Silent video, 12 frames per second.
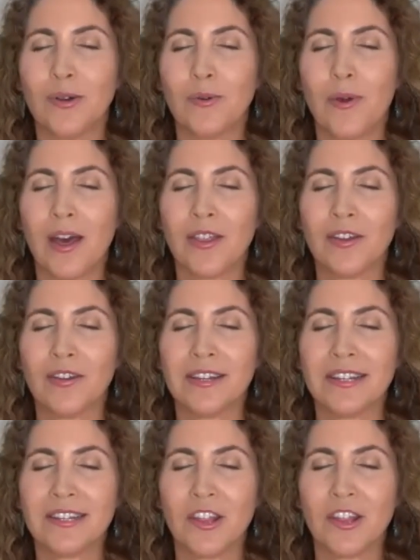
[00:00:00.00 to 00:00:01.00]
whether
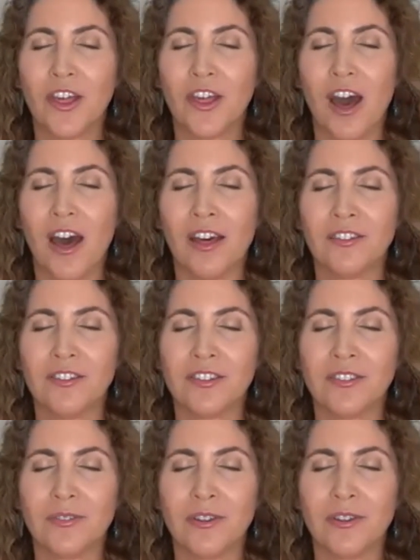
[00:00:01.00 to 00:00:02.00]
it's a thought
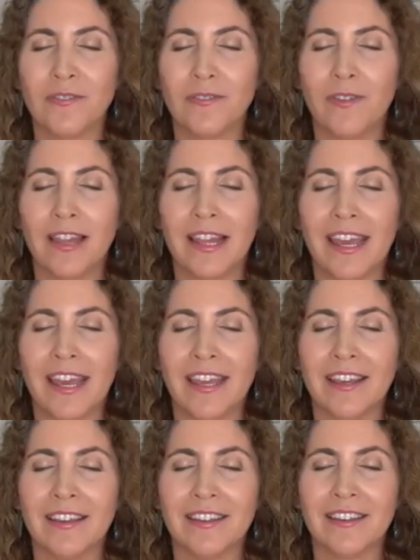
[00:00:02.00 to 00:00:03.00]
or a
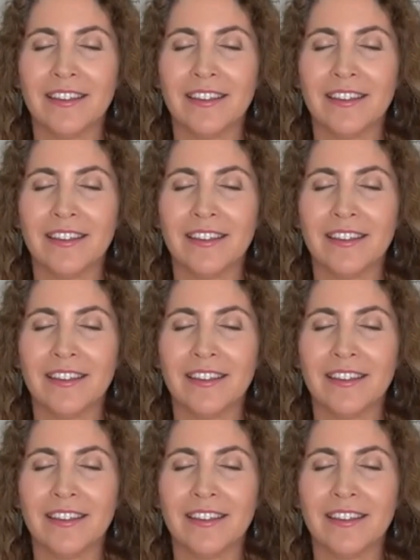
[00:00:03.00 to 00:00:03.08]
feeling,